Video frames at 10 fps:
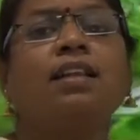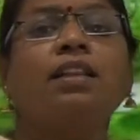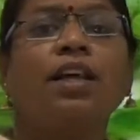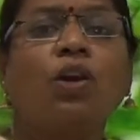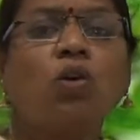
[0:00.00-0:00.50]

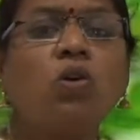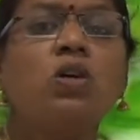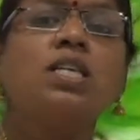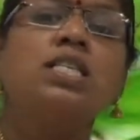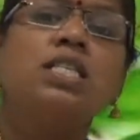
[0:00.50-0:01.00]
They
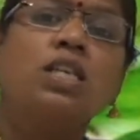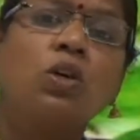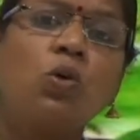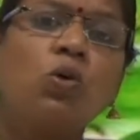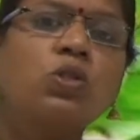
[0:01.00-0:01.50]
grow
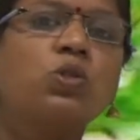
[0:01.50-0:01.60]
close